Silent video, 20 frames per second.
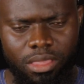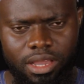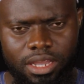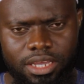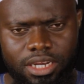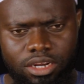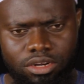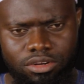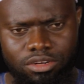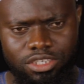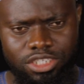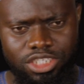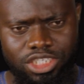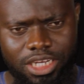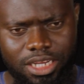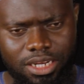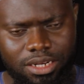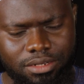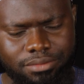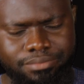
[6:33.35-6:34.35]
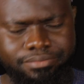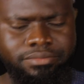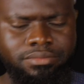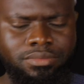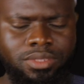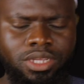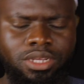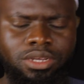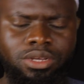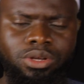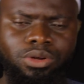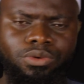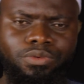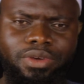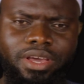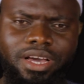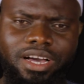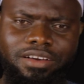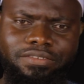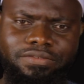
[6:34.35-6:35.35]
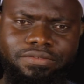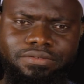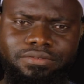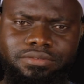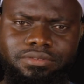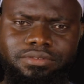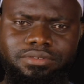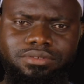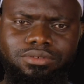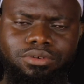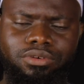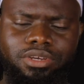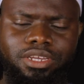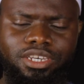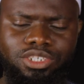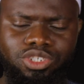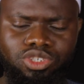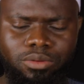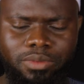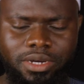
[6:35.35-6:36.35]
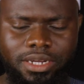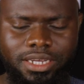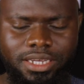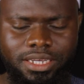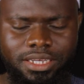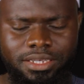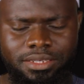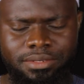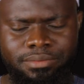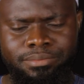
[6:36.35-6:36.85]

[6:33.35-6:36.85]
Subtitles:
In a nutshell, we have, or in a summary,